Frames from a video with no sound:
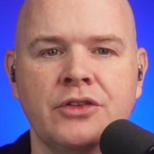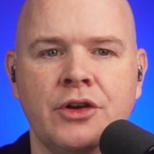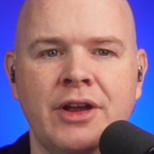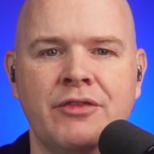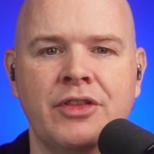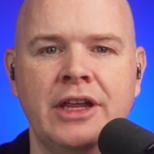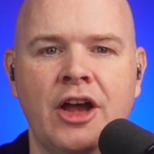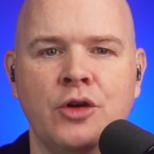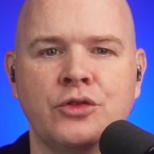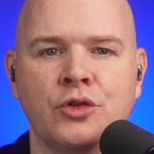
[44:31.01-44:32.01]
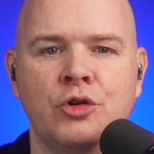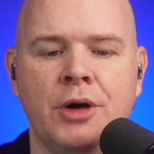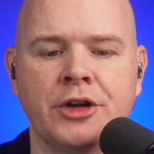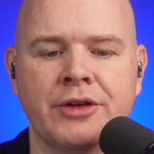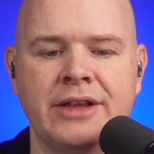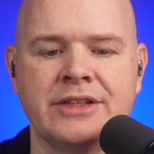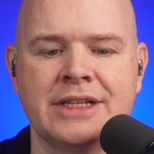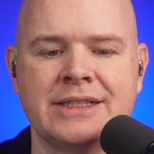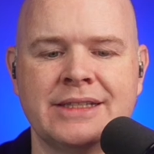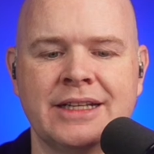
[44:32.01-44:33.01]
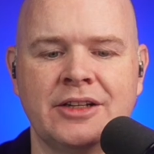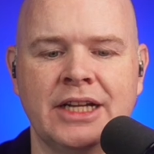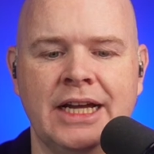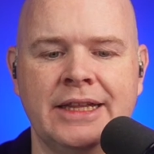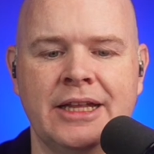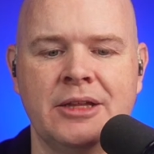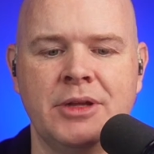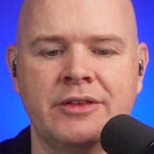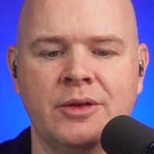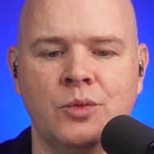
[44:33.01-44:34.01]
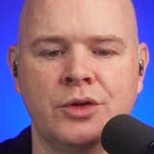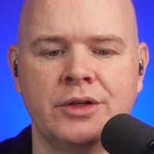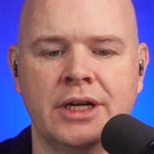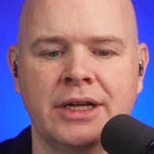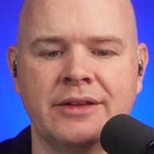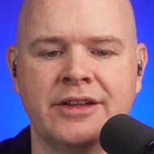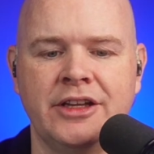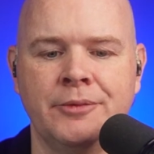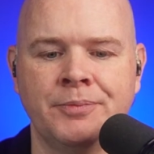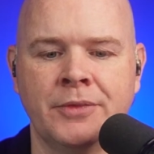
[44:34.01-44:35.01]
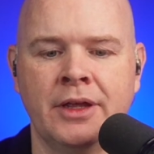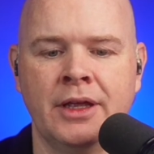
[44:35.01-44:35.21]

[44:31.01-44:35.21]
So if the host or moderator is still online, then the meeting would continue.